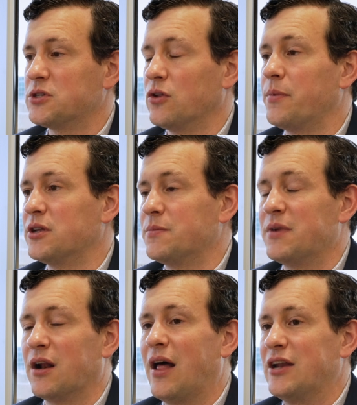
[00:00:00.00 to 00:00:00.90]
So liberalism
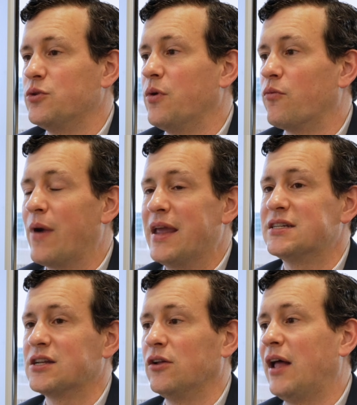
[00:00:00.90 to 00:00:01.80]
did a lot to
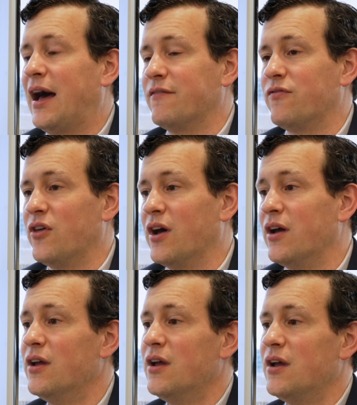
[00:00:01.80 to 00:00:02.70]
erase a lot of
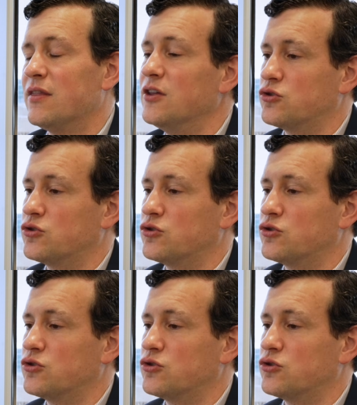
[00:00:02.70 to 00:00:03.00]
the